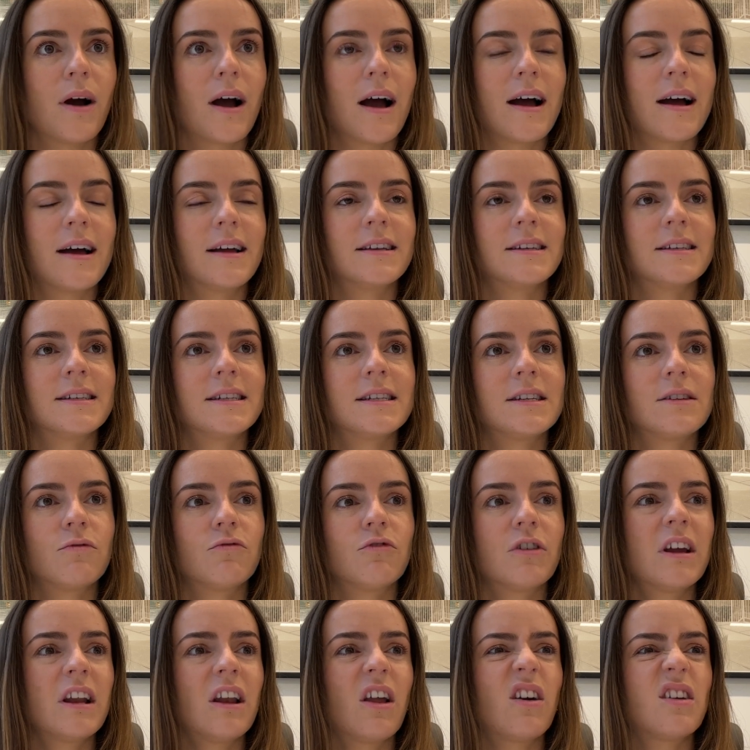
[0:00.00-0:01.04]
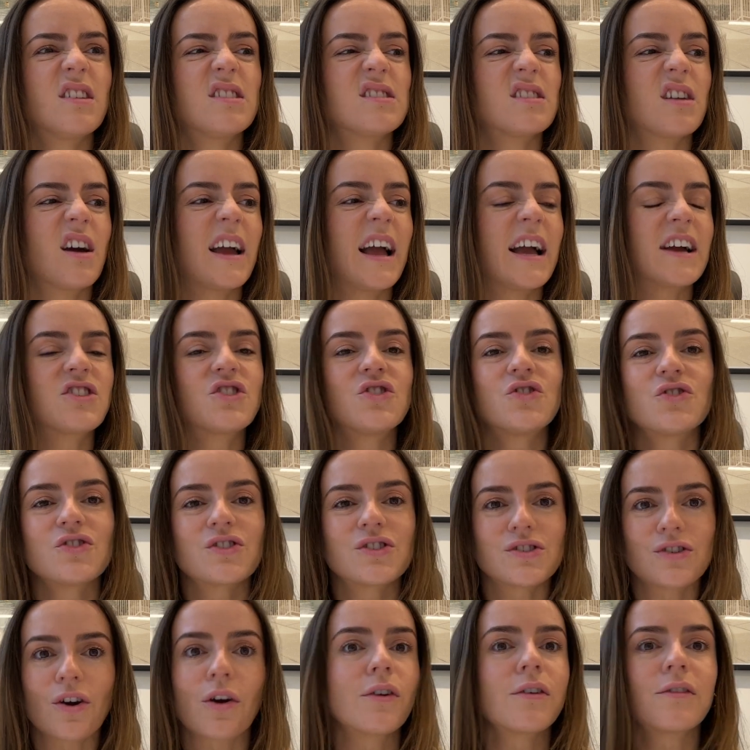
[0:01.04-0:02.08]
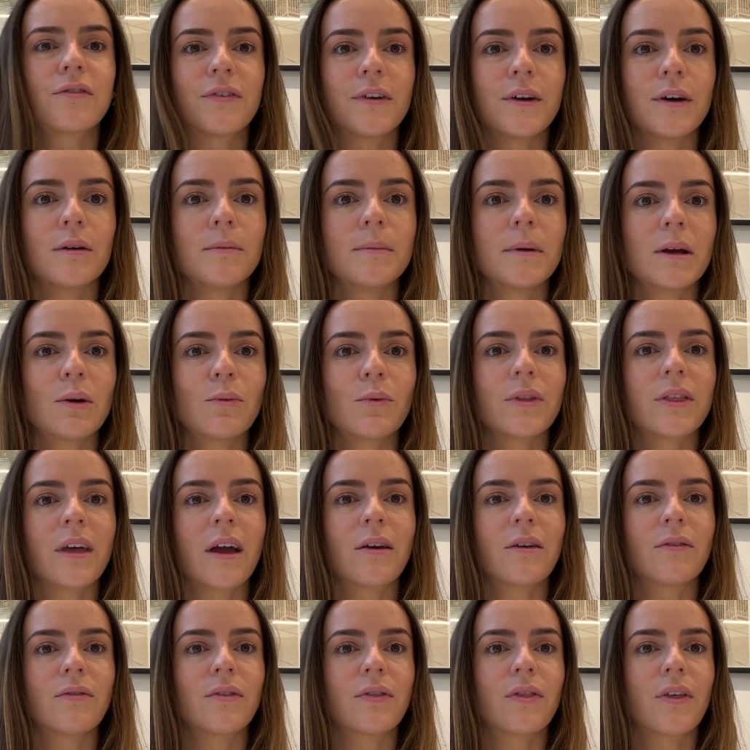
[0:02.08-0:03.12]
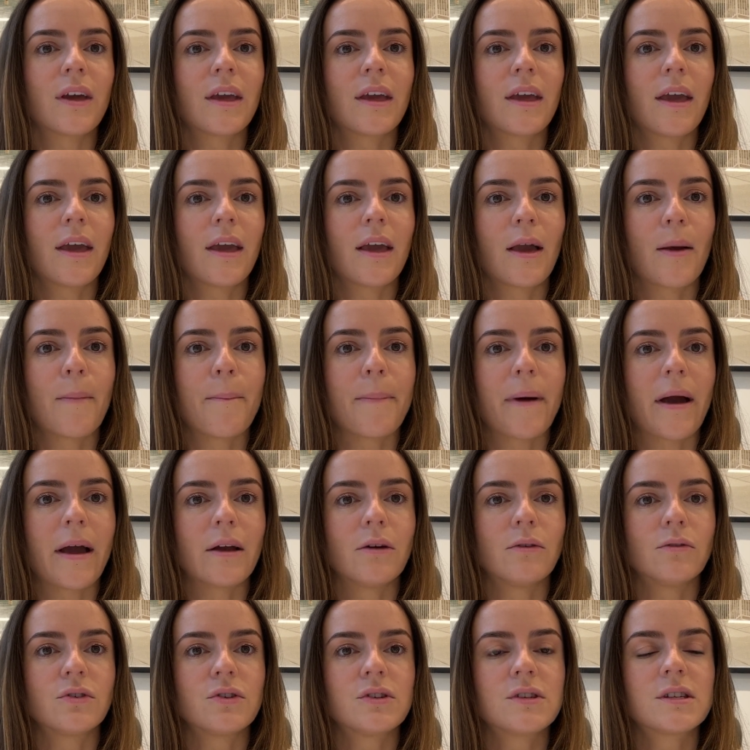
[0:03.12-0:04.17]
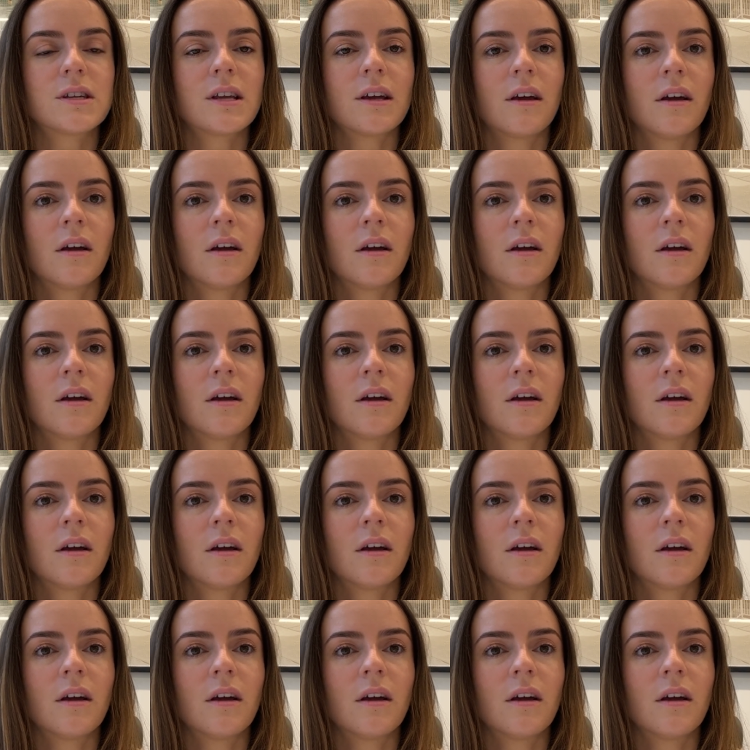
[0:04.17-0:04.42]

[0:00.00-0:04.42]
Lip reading: and realised I actually just started filming without even thinking about